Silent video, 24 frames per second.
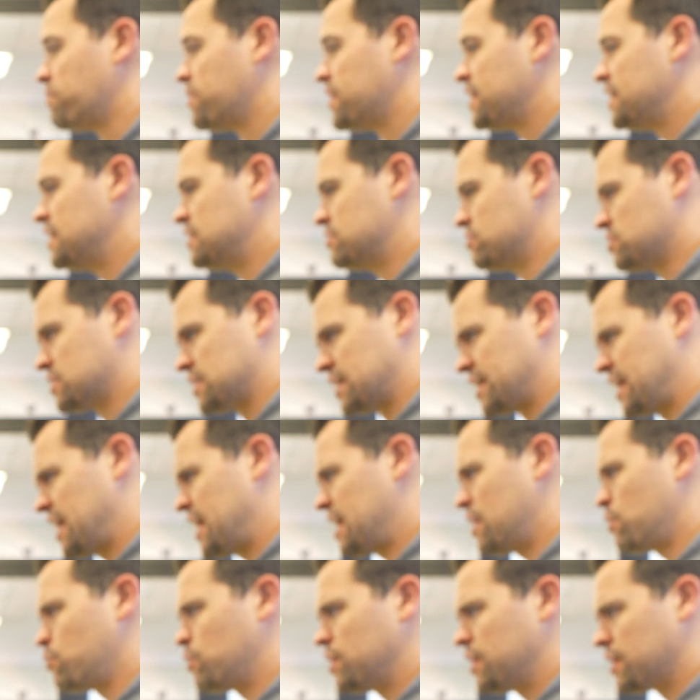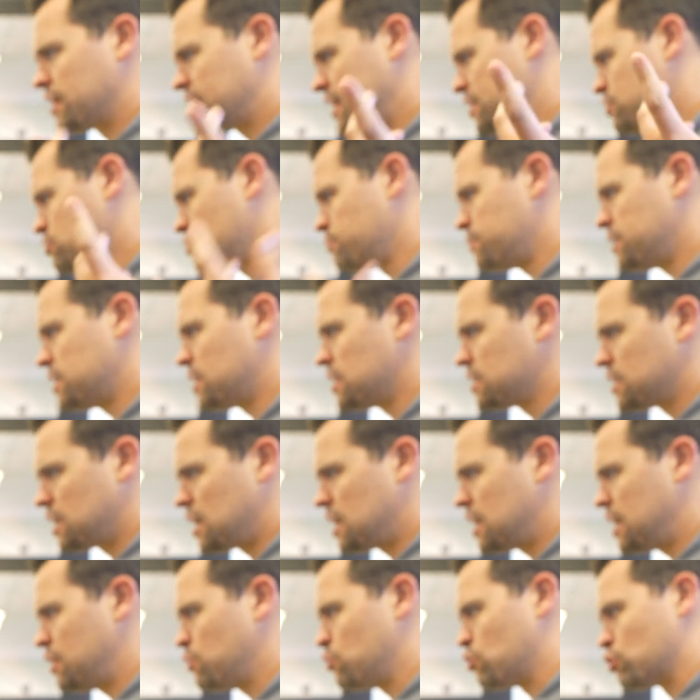he was like, yeah, we occasionally meet
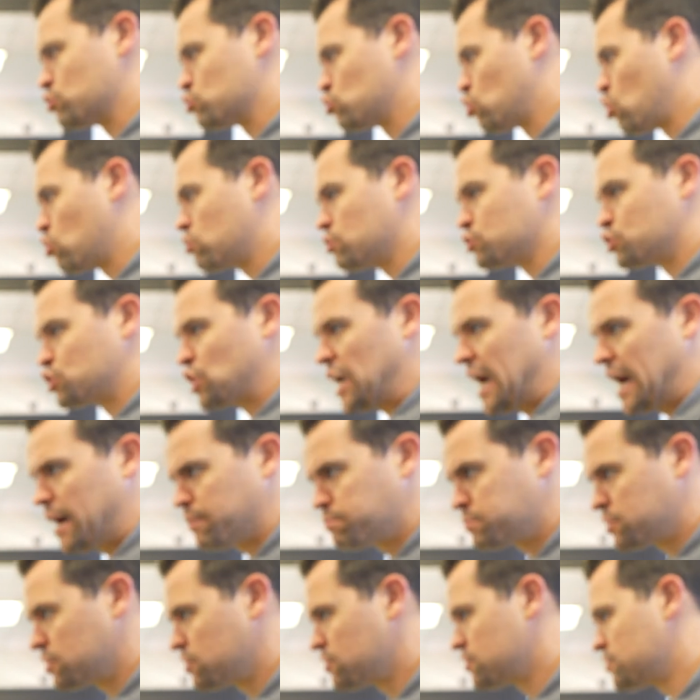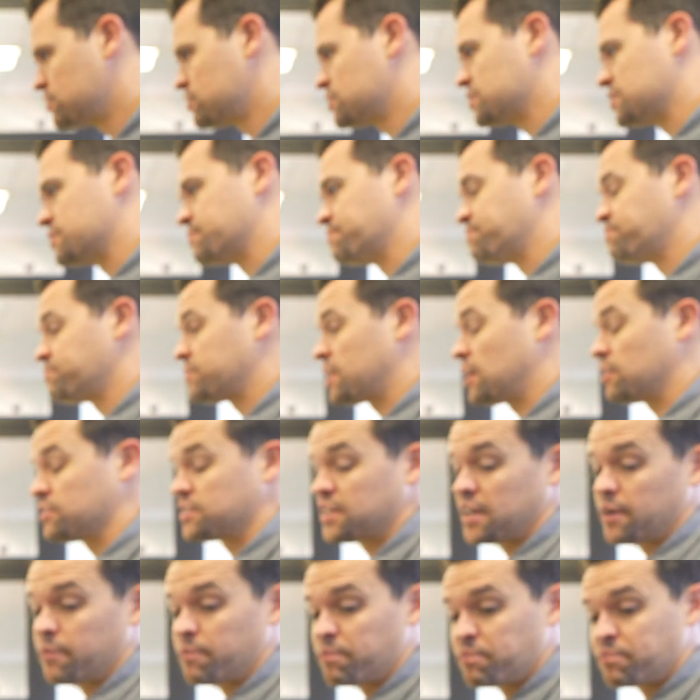online. There's local chapters. And I
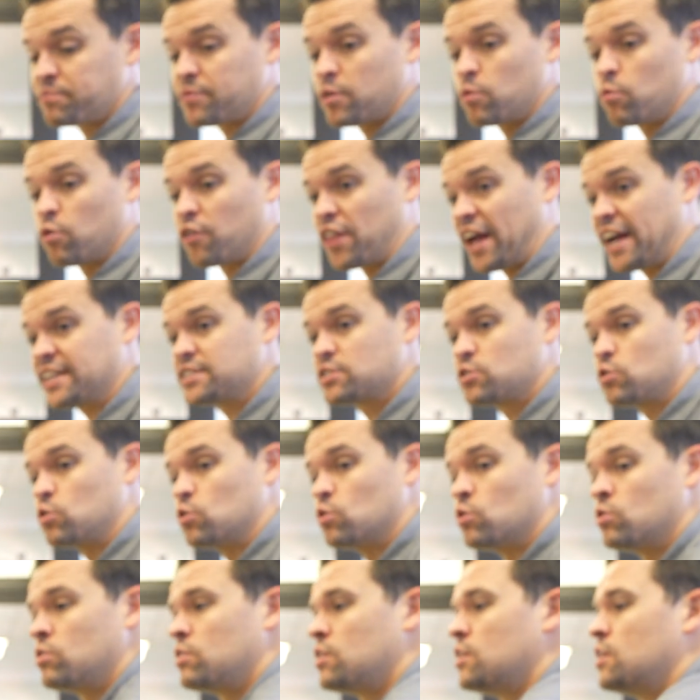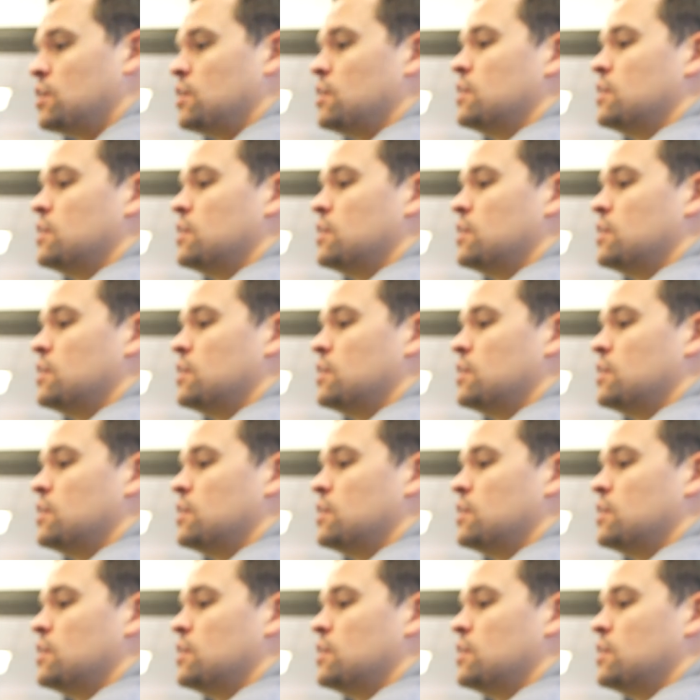was like, well, that's cool.